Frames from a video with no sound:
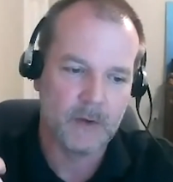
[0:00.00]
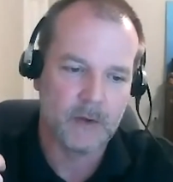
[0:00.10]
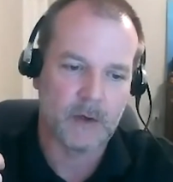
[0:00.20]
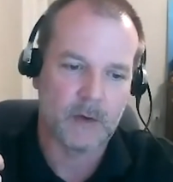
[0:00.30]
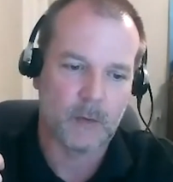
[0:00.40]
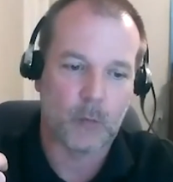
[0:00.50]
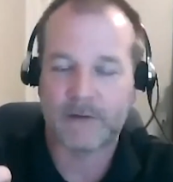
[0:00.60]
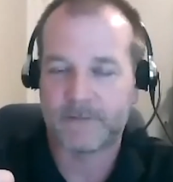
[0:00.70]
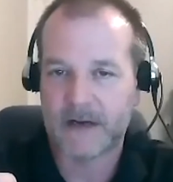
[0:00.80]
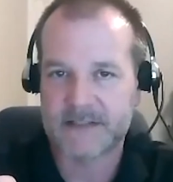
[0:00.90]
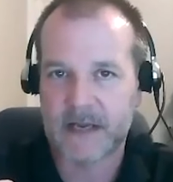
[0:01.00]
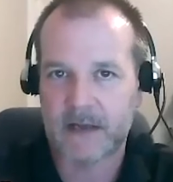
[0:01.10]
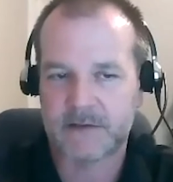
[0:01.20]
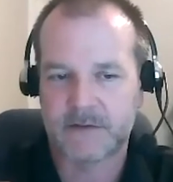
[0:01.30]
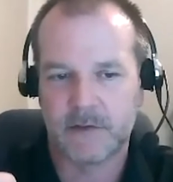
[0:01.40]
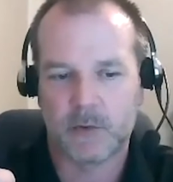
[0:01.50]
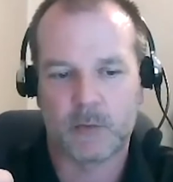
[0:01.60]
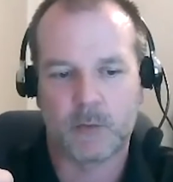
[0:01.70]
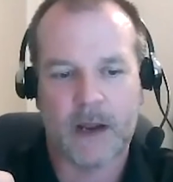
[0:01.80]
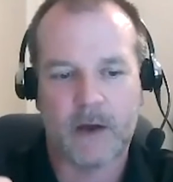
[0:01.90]
Wi-Fi stats,
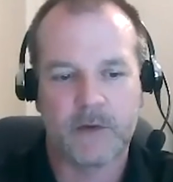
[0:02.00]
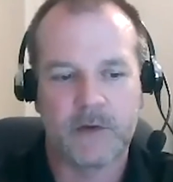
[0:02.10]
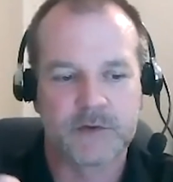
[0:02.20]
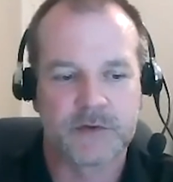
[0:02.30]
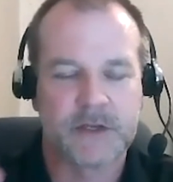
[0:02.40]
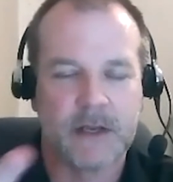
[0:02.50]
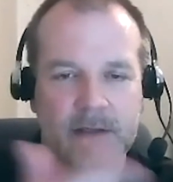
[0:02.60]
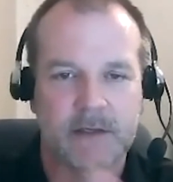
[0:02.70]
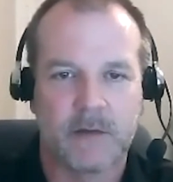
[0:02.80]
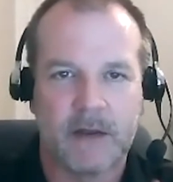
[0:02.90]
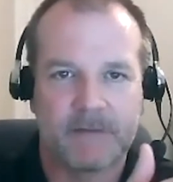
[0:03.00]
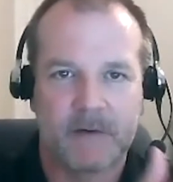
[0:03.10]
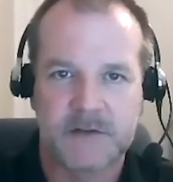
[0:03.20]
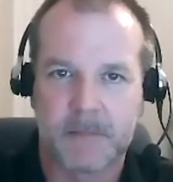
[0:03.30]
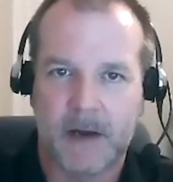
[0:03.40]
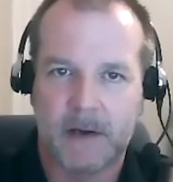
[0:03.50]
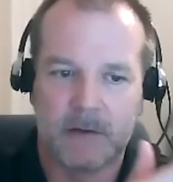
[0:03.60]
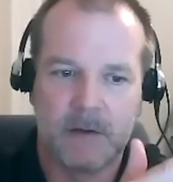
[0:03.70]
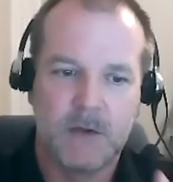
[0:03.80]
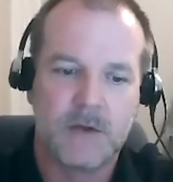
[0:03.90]
knowing how the user is connected on that first mile,
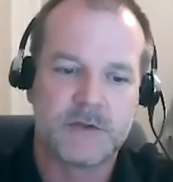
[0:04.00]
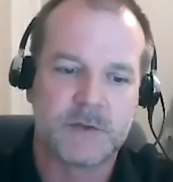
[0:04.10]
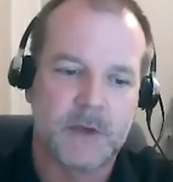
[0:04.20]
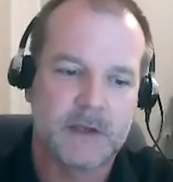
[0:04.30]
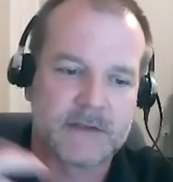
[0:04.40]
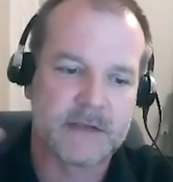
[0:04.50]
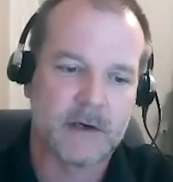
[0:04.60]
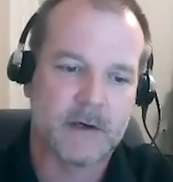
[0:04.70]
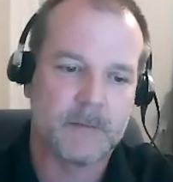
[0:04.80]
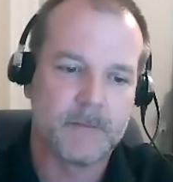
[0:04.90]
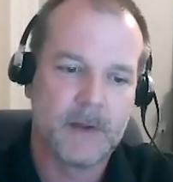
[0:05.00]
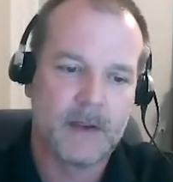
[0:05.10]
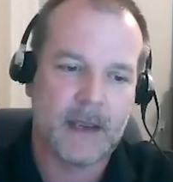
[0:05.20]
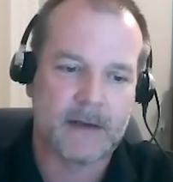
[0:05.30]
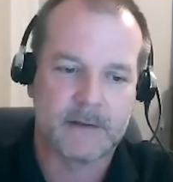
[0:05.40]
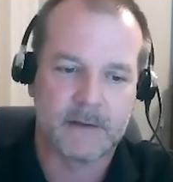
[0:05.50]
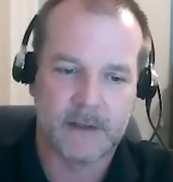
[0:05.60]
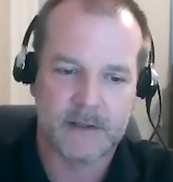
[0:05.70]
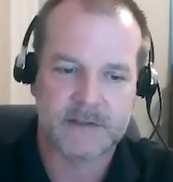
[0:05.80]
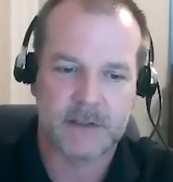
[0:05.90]
so we can tell at a
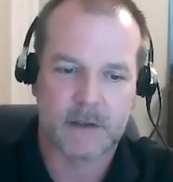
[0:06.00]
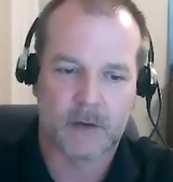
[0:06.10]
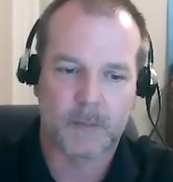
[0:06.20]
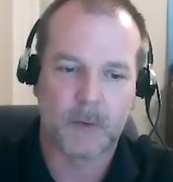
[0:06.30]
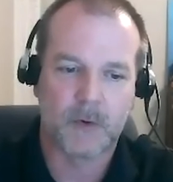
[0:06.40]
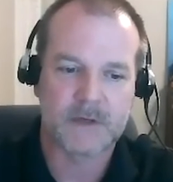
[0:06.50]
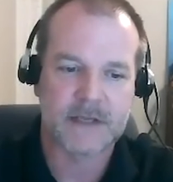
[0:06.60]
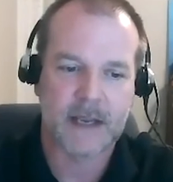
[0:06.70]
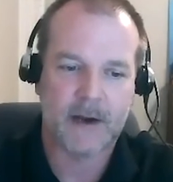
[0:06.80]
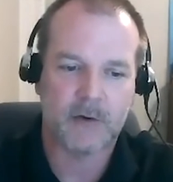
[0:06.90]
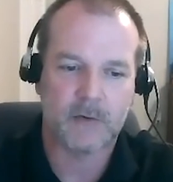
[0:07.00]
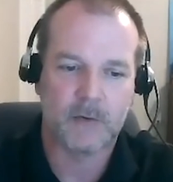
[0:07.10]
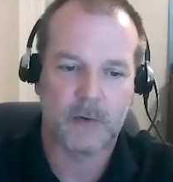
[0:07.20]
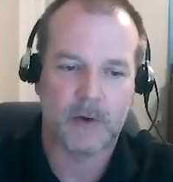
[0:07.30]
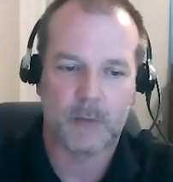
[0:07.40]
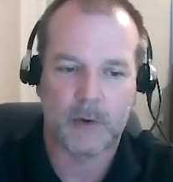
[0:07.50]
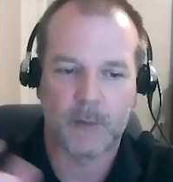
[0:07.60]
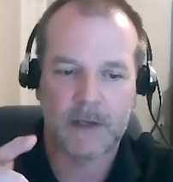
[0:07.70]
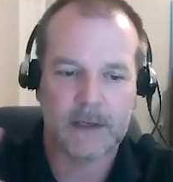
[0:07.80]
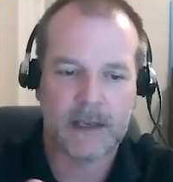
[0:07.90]
glance in our reports how, and
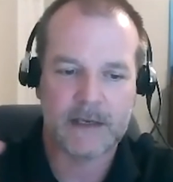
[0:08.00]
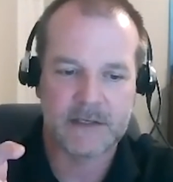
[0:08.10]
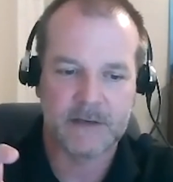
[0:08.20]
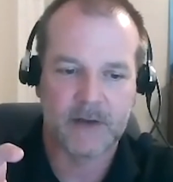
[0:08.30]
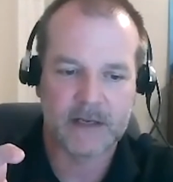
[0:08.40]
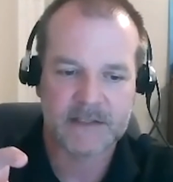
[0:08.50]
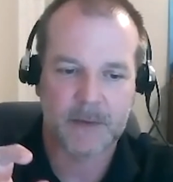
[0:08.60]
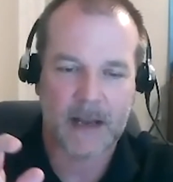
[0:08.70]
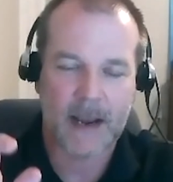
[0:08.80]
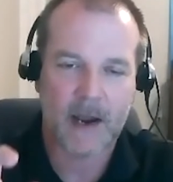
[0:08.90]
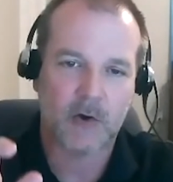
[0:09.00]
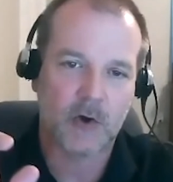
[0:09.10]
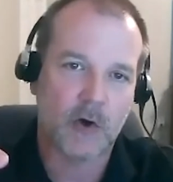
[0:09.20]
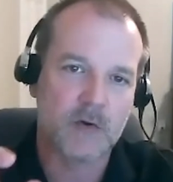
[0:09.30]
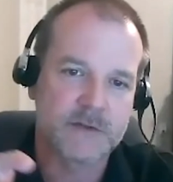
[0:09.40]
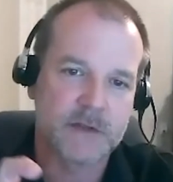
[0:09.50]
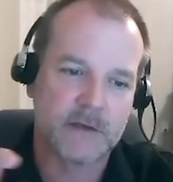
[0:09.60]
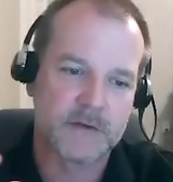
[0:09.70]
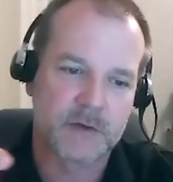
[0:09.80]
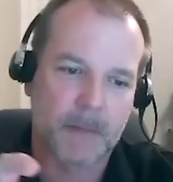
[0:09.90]
we can gauge and give an estimate how close that
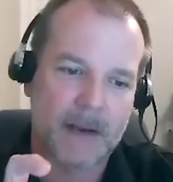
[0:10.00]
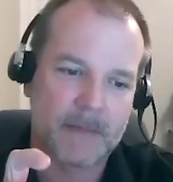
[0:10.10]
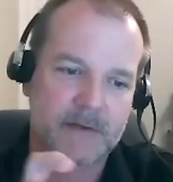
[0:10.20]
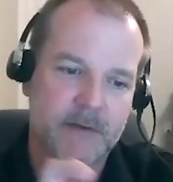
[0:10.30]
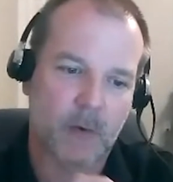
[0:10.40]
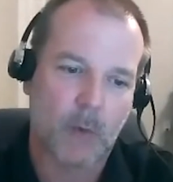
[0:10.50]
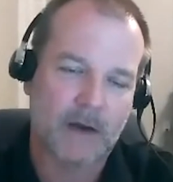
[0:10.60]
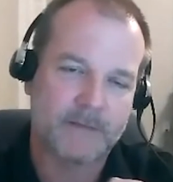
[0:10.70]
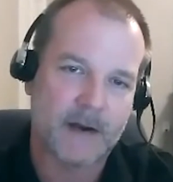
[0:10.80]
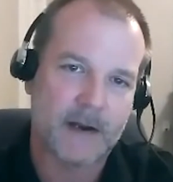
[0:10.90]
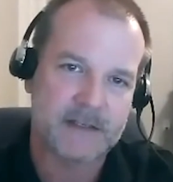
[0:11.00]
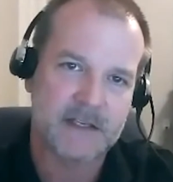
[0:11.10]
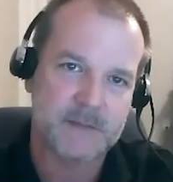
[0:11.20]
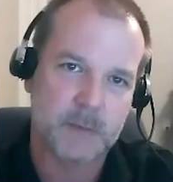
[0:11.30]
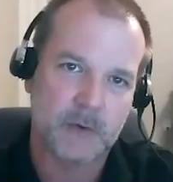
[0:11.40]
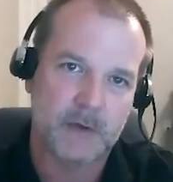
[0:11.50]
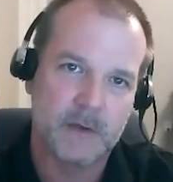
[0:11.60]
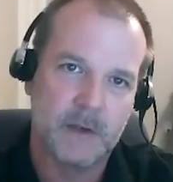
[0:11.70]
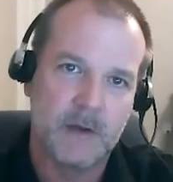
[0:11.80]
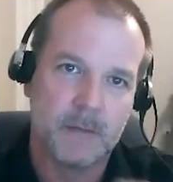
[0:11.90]
user might be to their Wi-Fi access point.
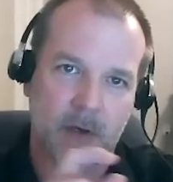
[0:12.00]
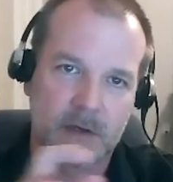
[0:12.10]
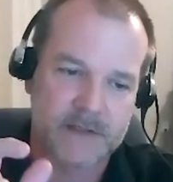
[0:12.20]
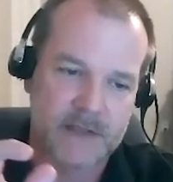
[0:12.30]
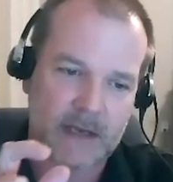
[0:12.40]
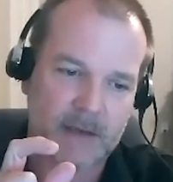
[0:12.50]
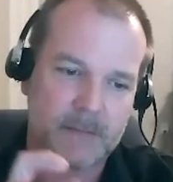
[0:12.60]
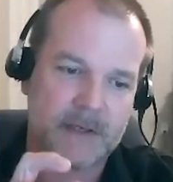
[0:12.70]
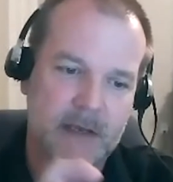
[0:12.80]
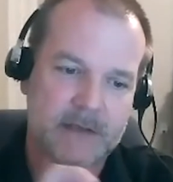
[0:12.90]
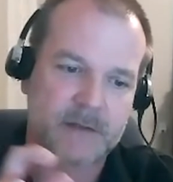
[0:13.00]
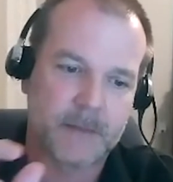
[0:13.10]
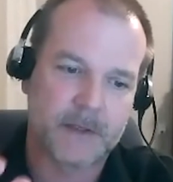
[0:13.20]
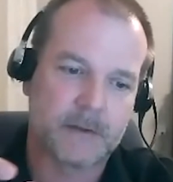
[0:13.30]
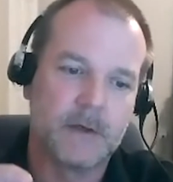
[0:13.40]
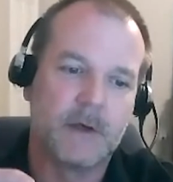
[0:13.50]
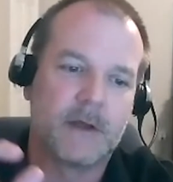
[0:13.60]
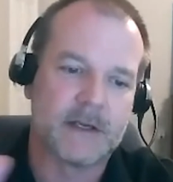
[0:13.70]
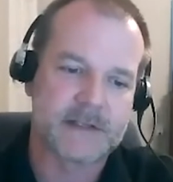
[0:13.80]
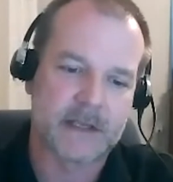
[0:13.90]
Because that can be detrimental
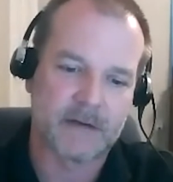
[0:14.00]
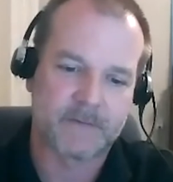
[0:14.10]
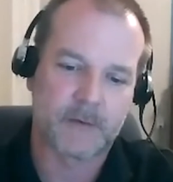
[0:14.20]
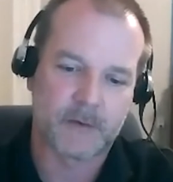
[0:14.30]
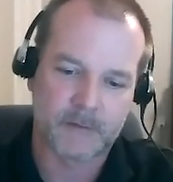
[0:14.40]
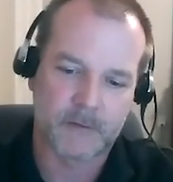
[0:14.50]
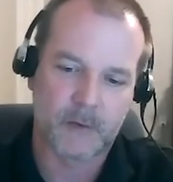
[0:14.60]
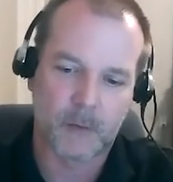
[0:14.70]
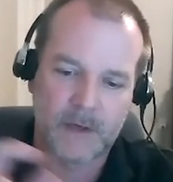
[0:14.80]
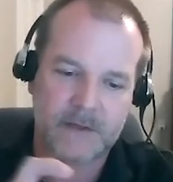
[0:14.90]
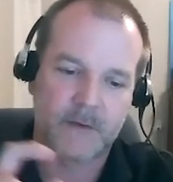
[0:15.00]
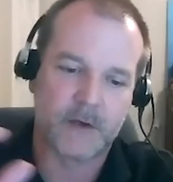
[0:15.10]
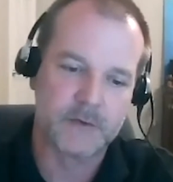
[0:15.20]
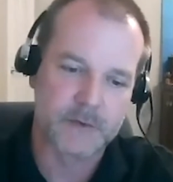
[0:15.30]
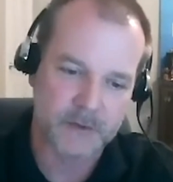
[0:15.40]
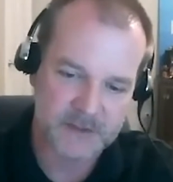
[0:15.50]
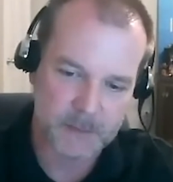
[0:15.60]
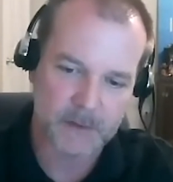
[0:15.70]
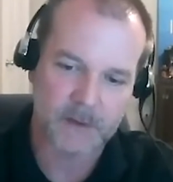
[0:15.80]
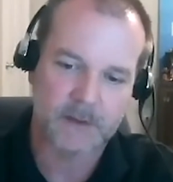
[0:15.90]
as they get further and further away to their user
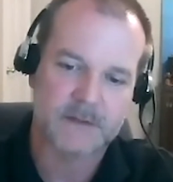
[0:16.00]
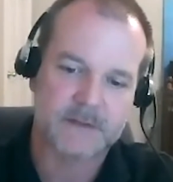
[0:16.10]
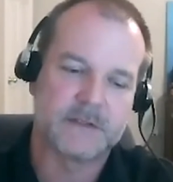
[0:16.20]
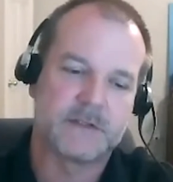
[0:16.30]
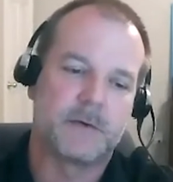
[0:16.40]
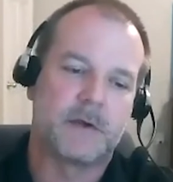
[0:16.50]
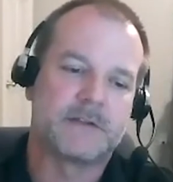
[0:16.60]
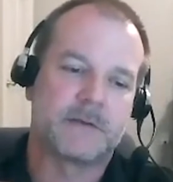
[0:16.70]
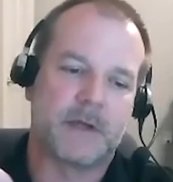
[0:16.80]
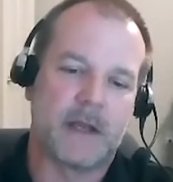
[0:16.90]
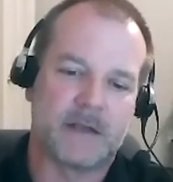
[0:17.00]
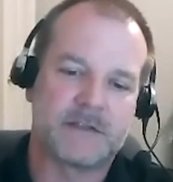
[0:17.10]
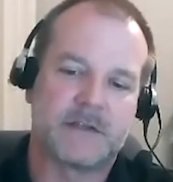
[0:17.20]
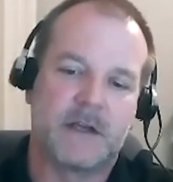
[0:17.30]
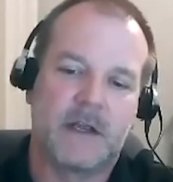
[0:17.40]
experience, as you would guess.